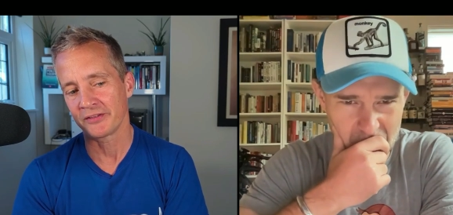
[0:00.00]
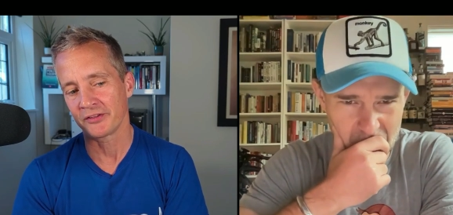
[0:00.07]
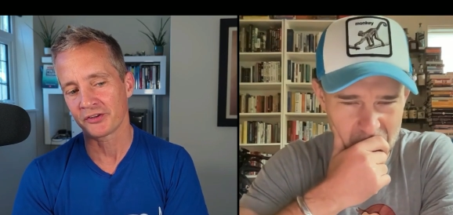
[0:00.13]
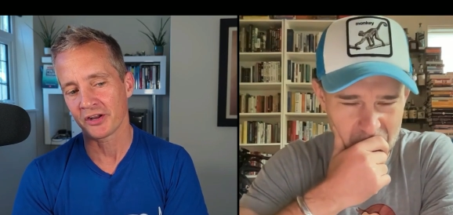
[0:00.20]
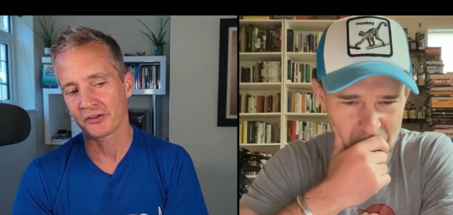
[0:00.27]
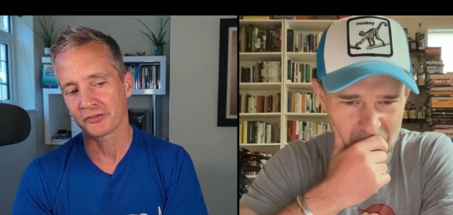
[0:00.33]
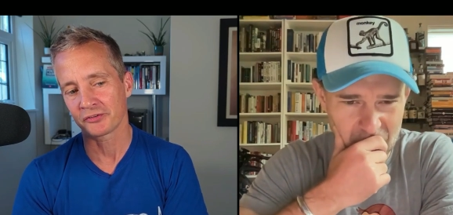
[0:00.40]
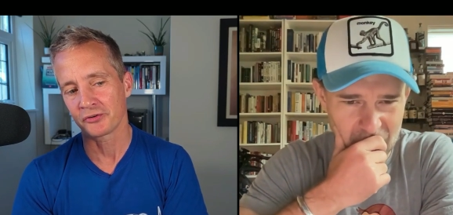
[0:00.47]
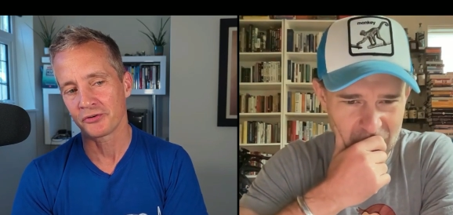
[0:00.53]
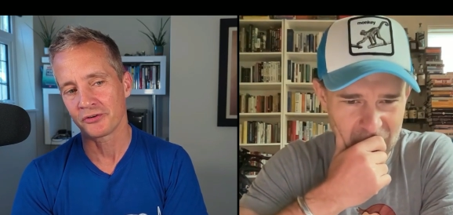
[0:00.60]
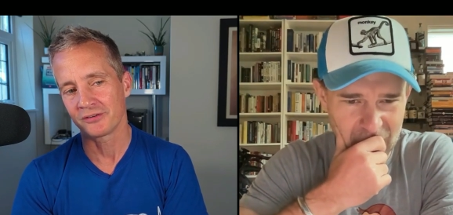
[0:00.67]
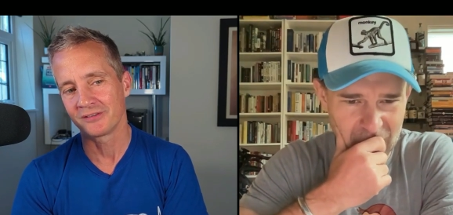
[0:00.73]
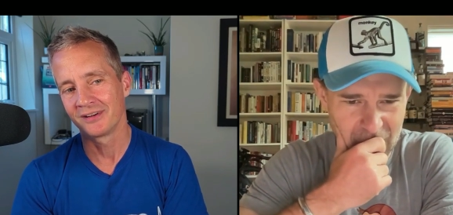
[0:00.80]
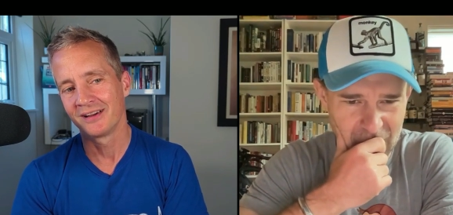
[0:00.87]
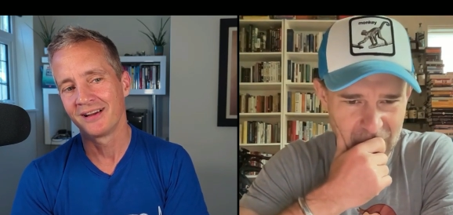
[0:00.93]
Speaker 1: the tennis
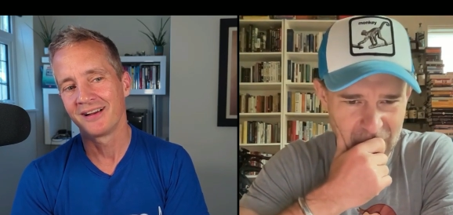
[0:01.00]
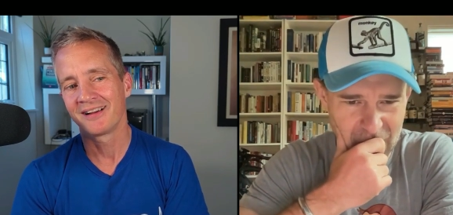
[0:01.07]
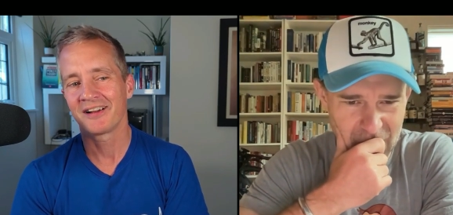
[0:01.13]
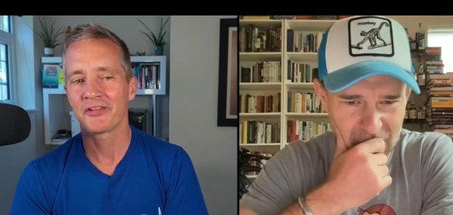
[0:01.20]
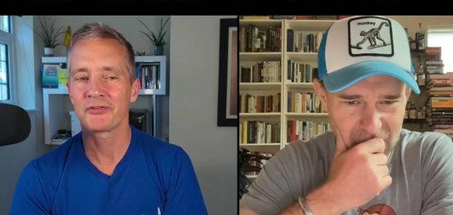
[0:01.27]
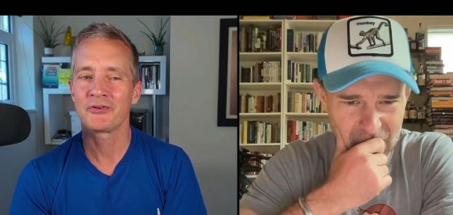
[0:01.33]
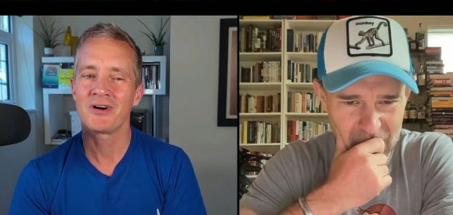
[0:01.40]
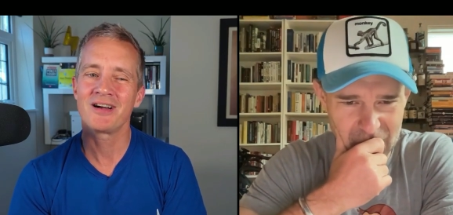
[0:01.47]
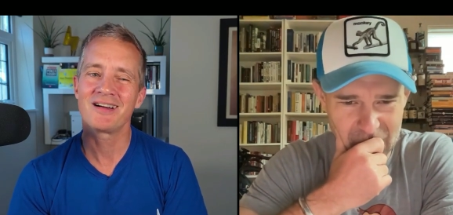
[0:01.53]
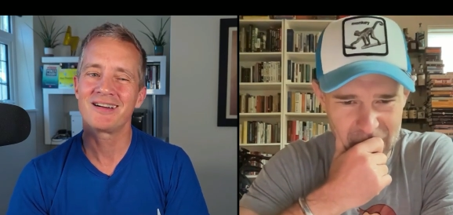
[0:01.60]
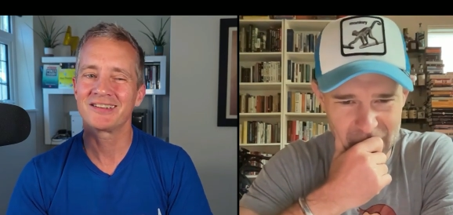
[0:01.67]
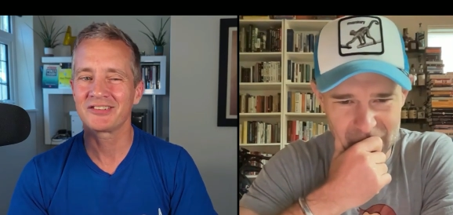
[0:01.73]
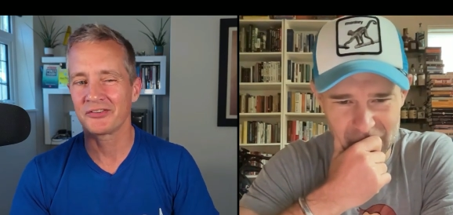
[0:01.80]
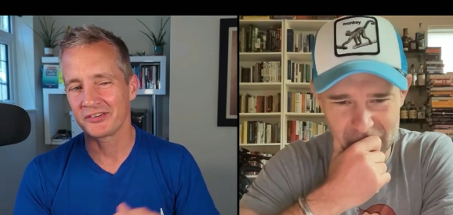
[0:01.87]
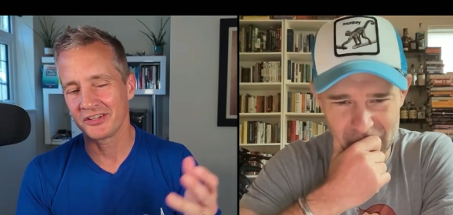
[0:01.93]
court? I thought, oh,
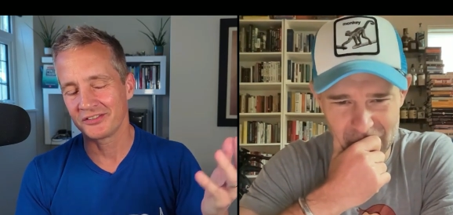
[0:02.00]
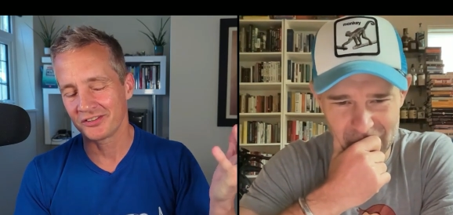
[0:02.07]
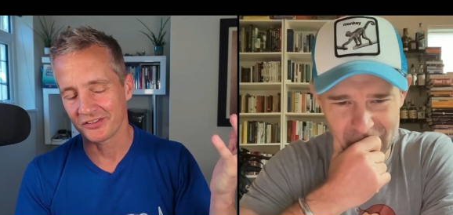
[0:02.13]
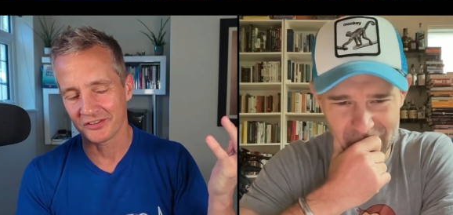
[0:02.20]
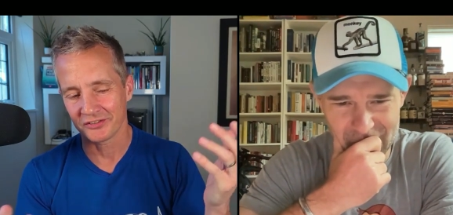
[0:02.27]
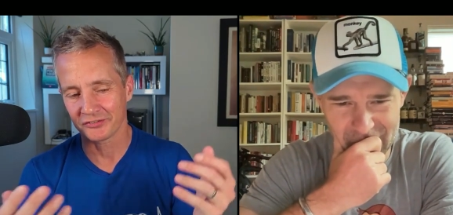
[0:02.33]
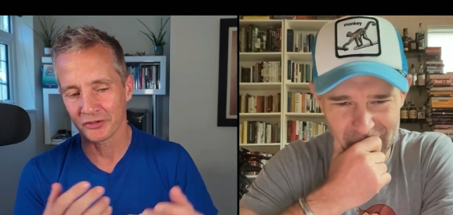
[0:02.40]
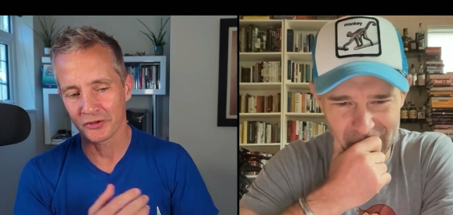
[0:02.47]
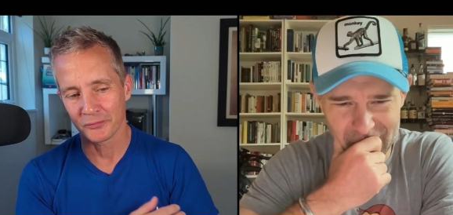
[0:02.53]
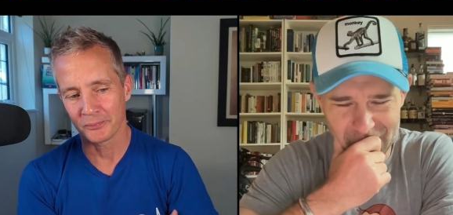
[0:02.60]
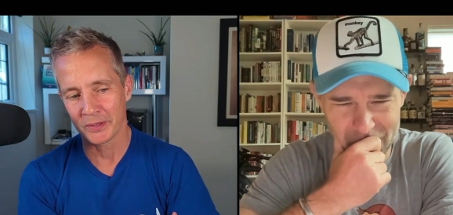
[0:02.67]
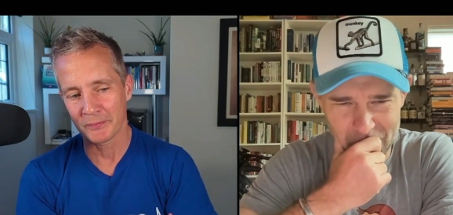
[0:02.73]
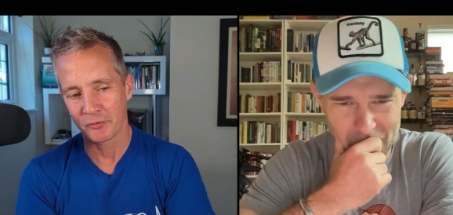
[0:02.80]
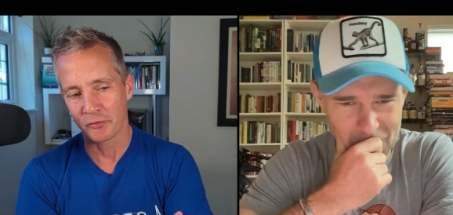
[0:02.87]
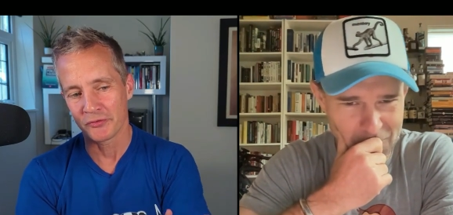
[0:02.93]
I don't need to disturb
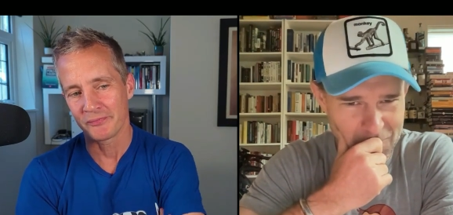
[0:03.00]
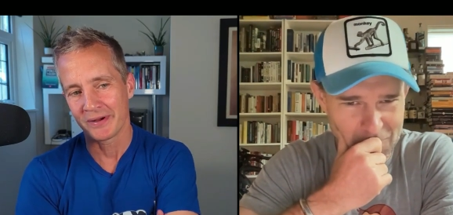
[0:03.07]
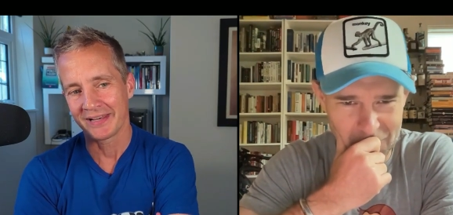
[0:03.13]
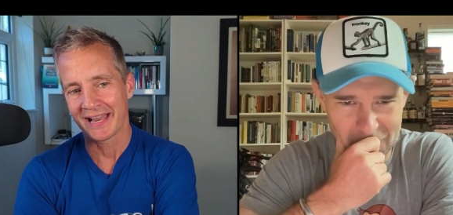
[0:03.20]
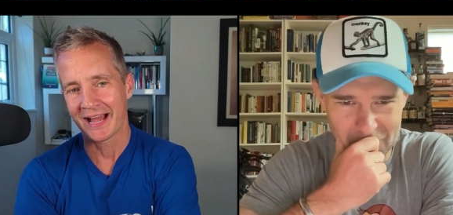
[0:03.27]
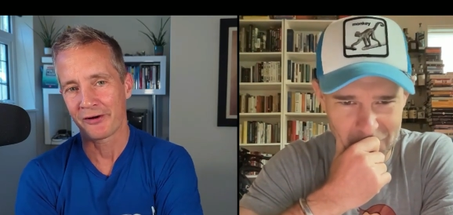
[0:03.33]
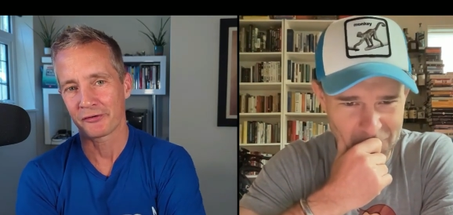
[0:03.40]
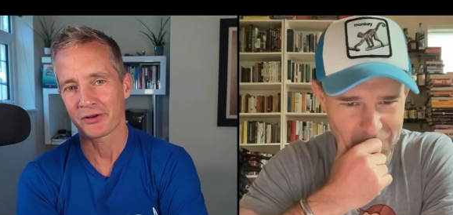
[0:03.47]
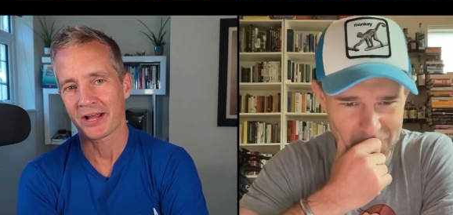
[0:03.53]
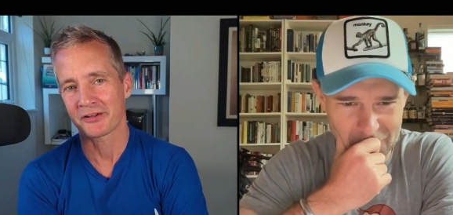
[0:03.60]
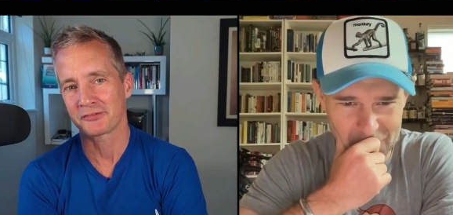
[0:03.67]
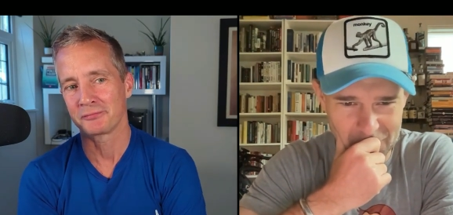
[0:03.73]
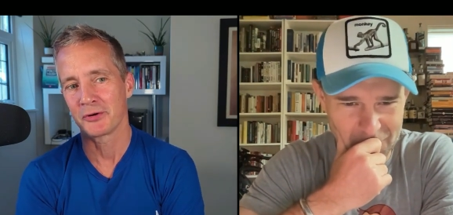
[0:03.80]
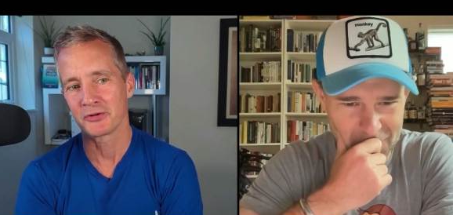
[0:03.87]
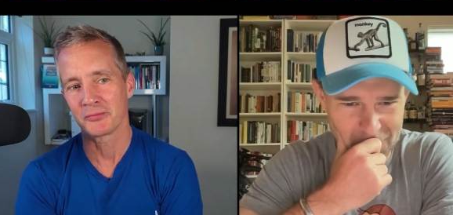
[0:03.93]
people with my loud
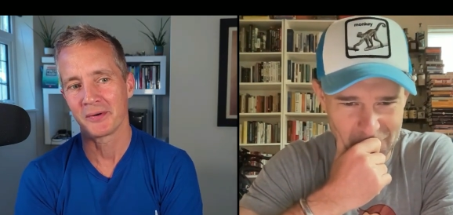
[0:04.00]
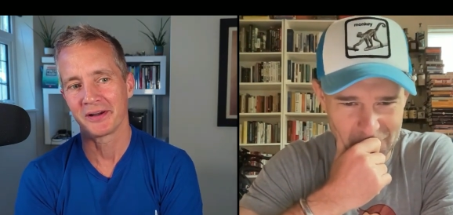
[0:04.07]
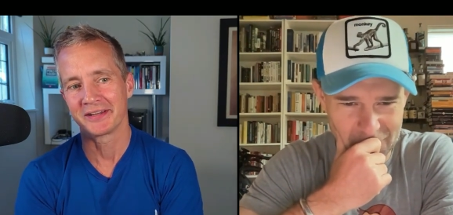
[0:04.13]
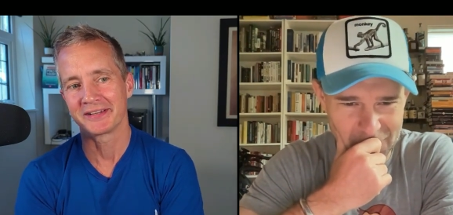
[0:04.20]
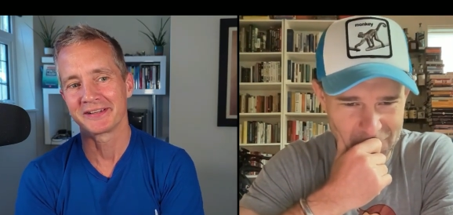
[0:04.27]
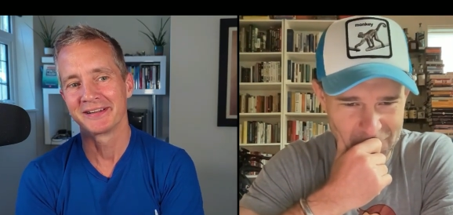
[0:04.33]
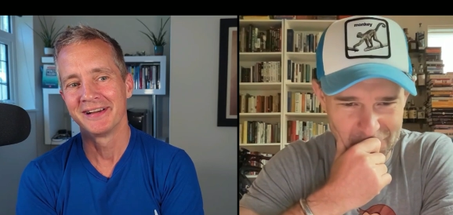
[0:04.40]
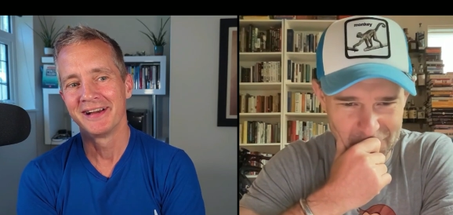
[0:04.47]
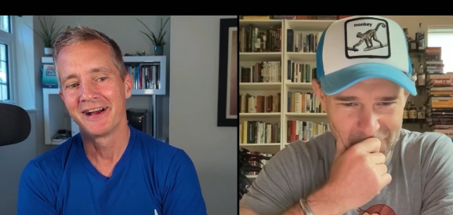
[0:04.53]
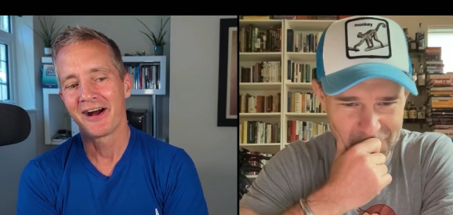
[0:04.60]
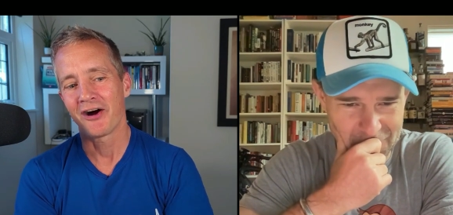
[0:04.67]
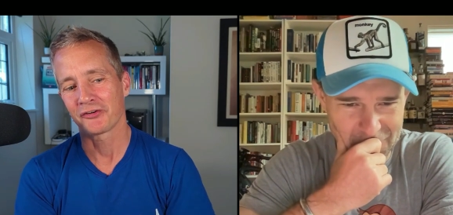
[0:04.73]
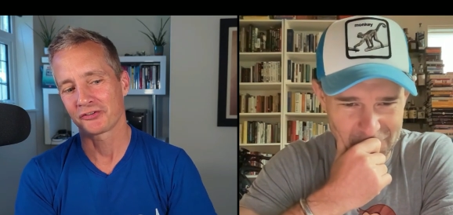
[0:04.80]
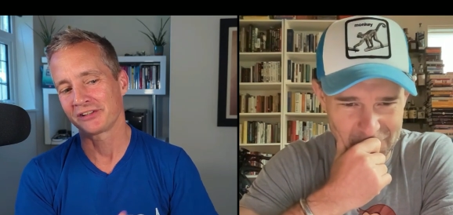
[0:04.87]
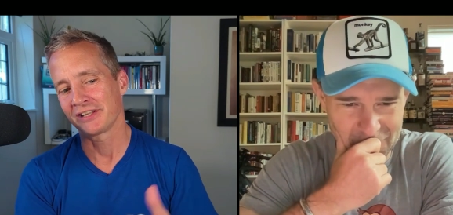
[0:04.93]
ass motorbike.
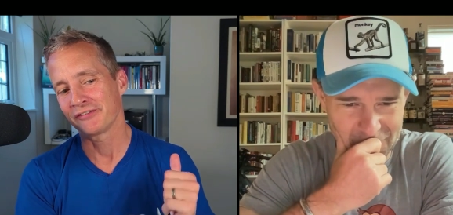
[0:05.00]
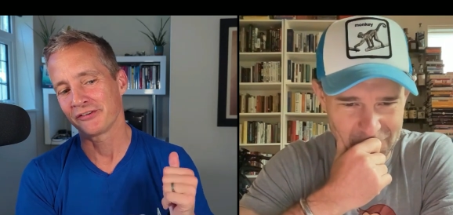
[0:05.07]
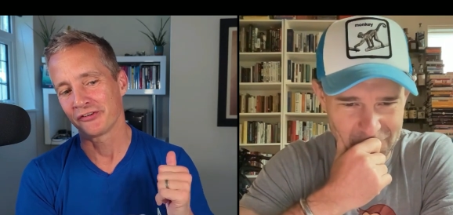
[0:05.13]
I'll just leave it